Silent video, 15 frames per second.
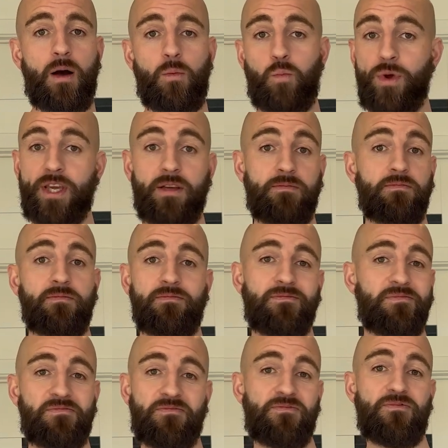we can
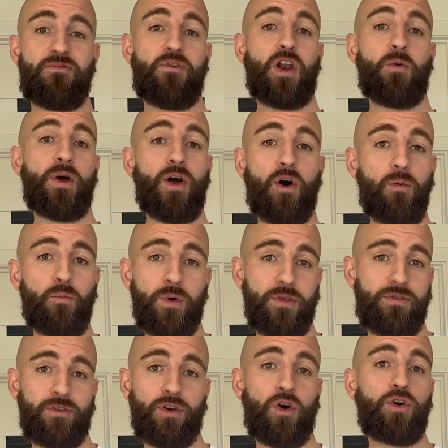follow it on
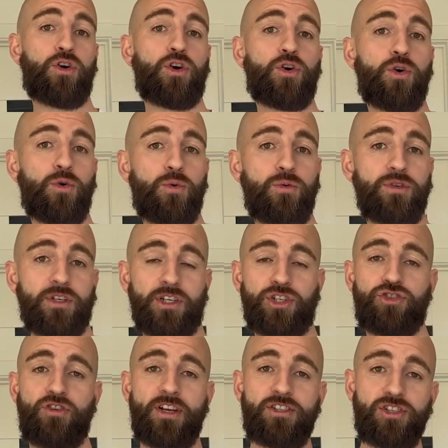with longer calls and a
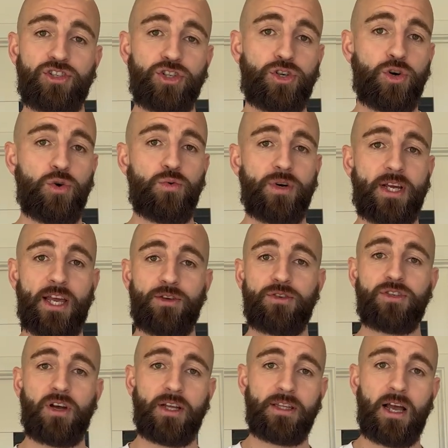strategy call and get you
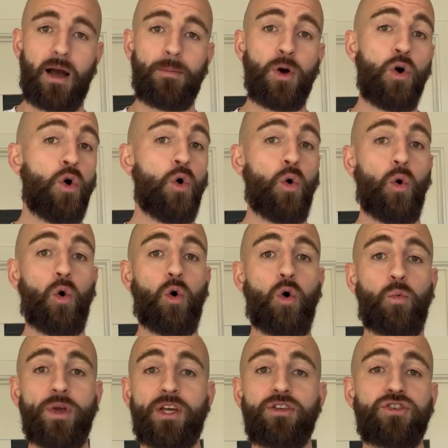signed up,
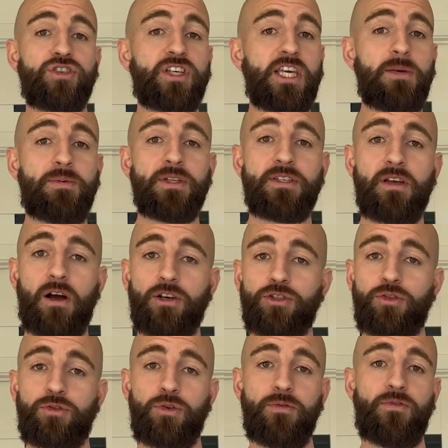or we can just keep in
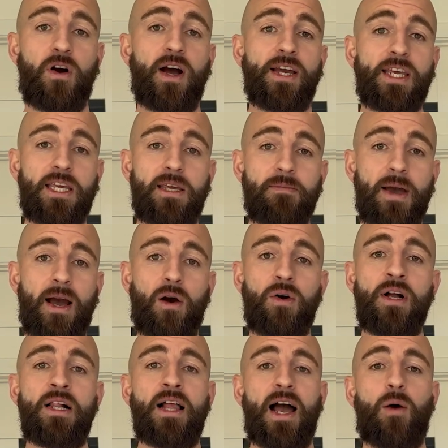touch with you via email,
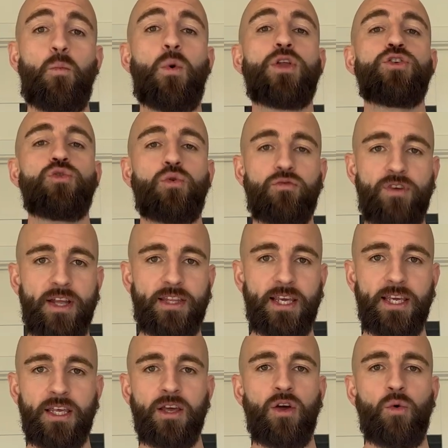and when you're
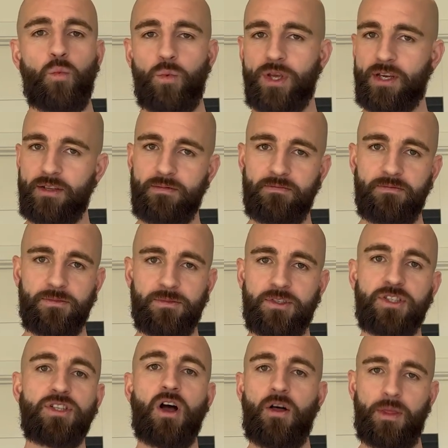ready, we can
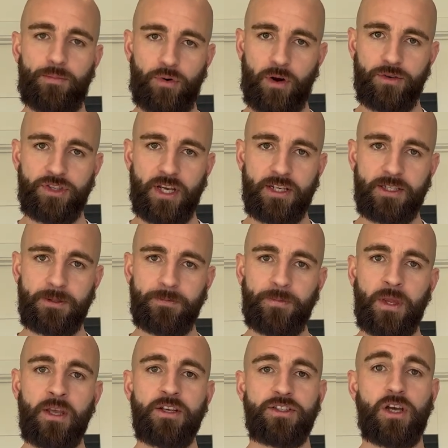start the process.
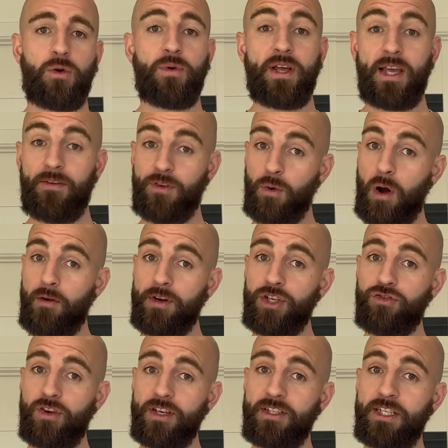So if you are
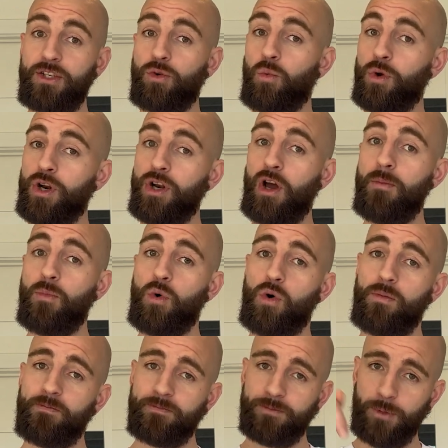interested or want to know
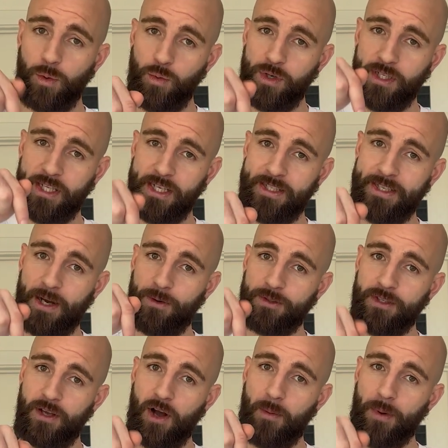more, all the
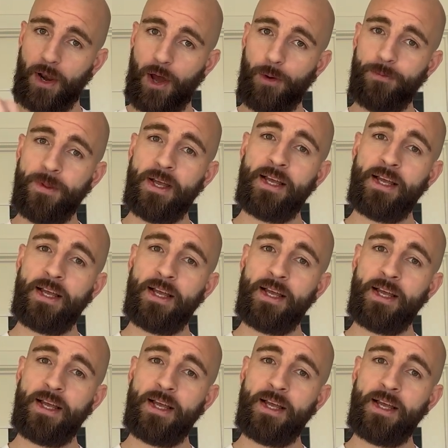details are below.